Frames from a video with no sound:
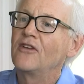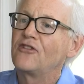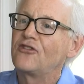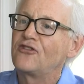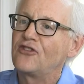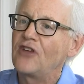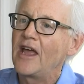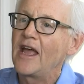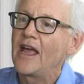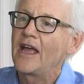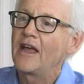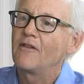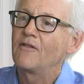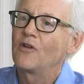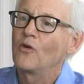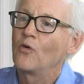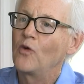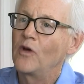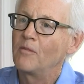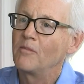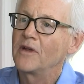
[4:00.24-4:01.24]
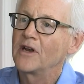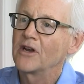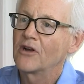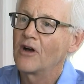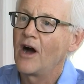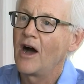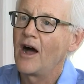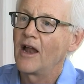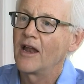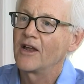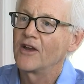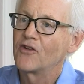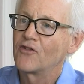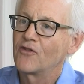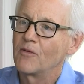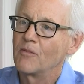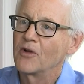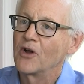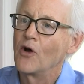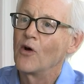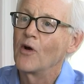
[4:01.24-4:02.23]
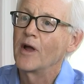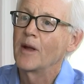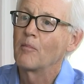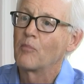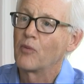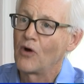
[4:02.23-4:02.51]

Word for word: saved Whitman College from going